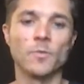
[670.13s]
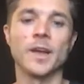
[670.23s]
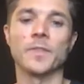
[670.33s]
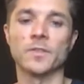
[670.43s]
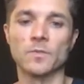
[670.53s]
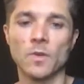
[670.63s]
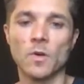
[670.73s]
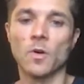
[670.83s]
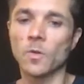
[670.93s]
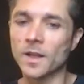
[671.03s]
We got this,
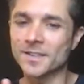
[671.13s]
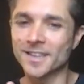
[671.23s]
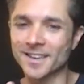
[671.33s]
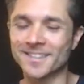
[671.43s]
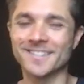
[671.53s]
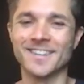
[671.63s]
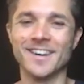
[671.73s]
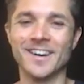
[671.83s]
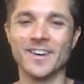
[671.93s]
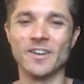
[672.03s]
hold on a second,
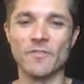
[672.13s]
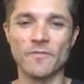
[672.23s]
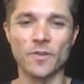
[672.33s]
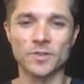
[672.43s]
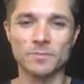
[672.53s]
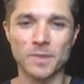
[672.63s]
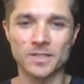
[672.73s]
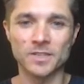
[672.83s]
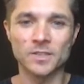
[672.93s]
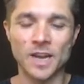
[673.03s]
first
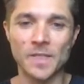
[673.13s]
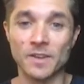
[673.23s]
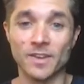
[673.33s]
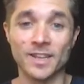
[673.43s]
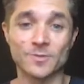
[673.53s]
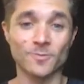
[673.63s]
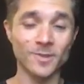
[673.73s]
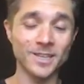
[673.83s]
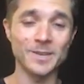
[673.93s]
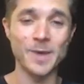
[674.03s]
message, and then if it gets
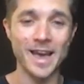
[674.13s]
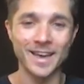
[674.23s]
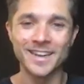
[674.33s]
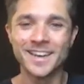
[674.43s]
really bad,